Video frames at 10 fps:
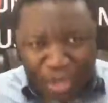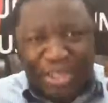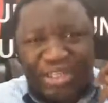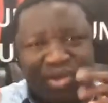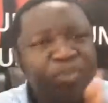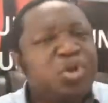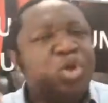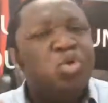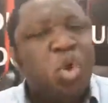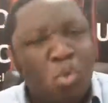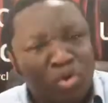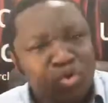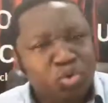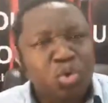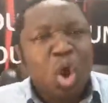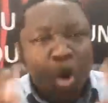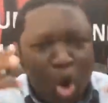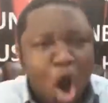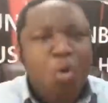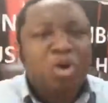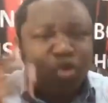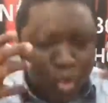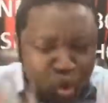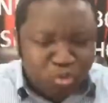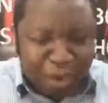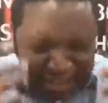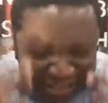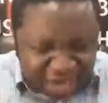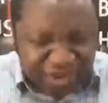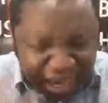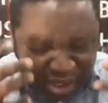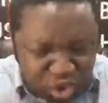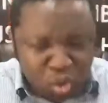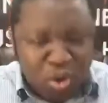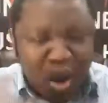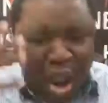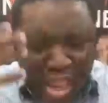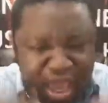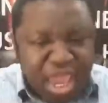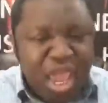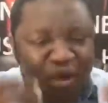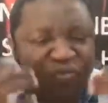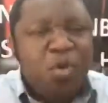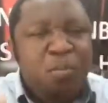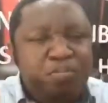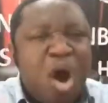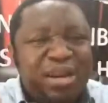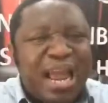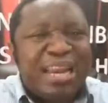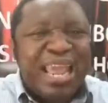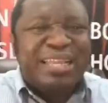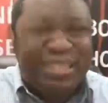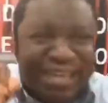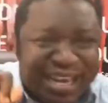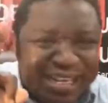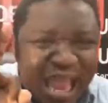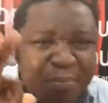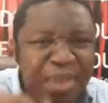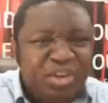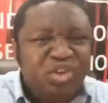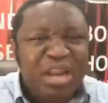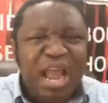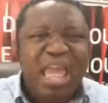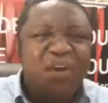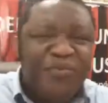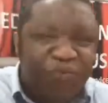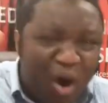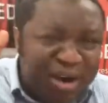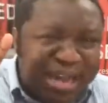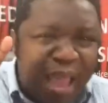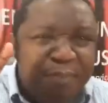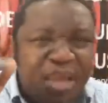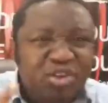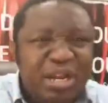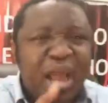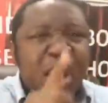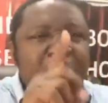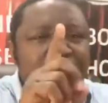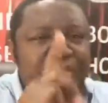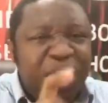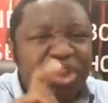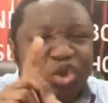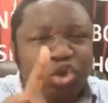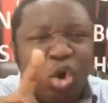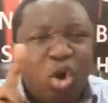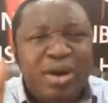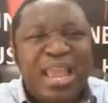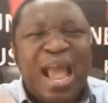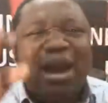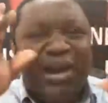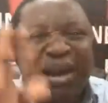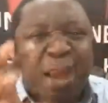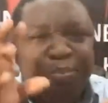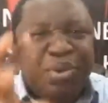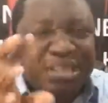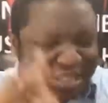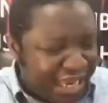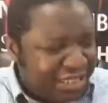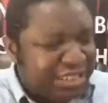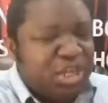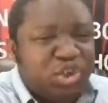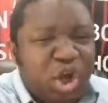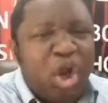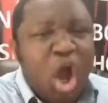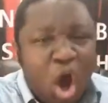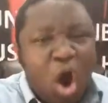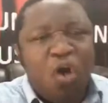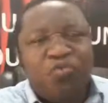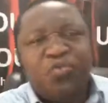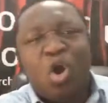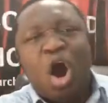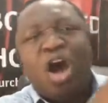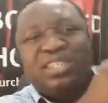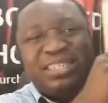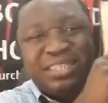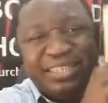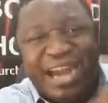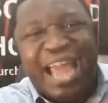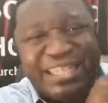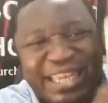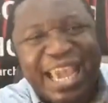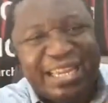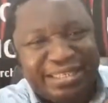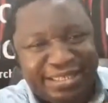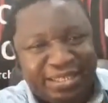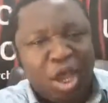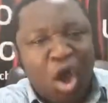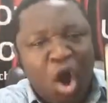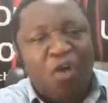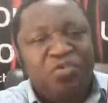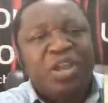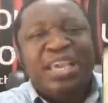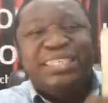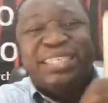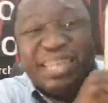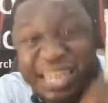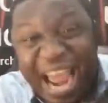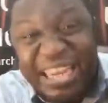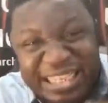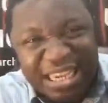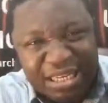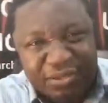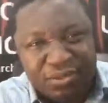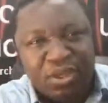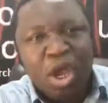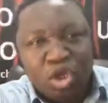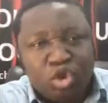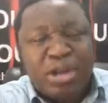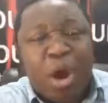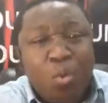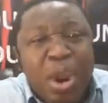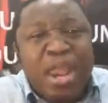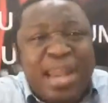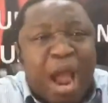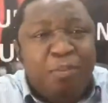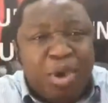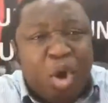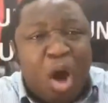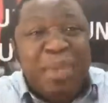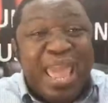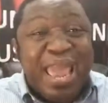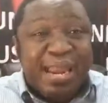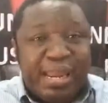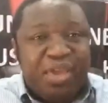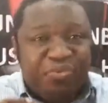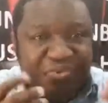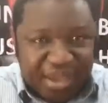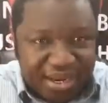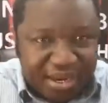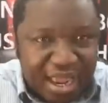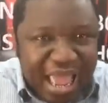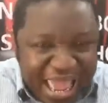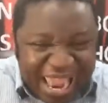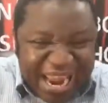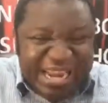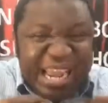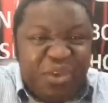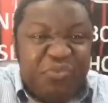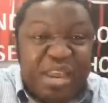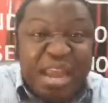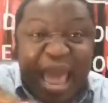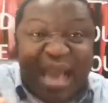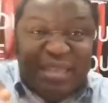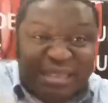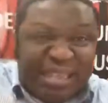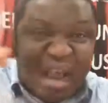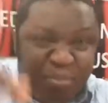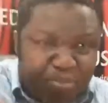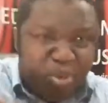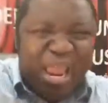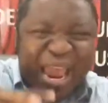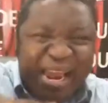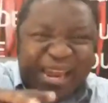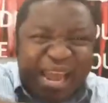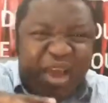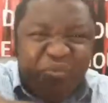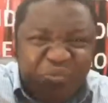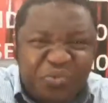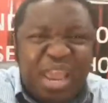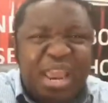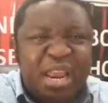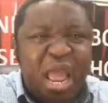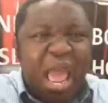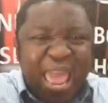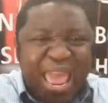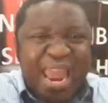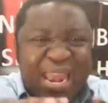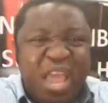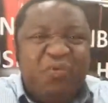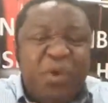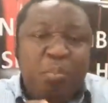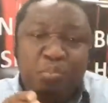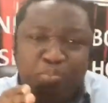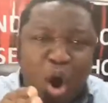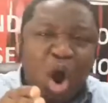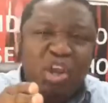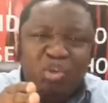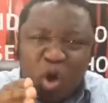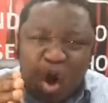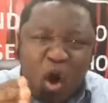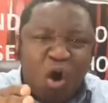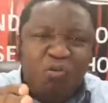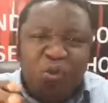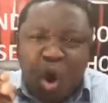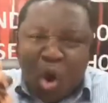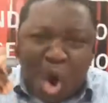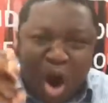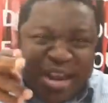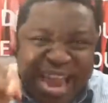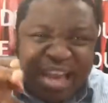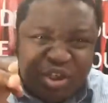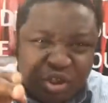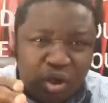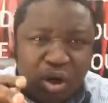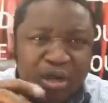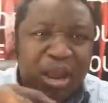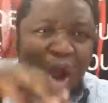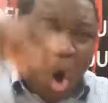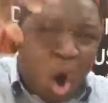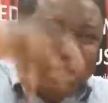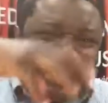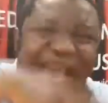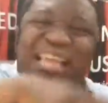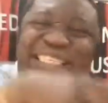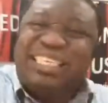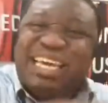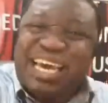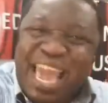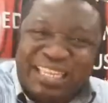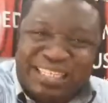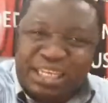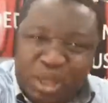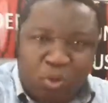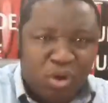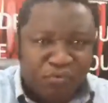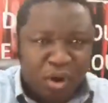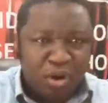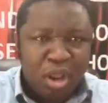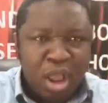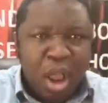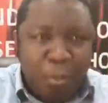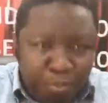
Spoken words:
you quote the scripture, you know what to do. God wants to use myself and you even more than a three-dimensional, a four-dimensional pictorial representation of God's writings, of his writings, so that we now become a living example, a living point of connection, authenticating the word of God,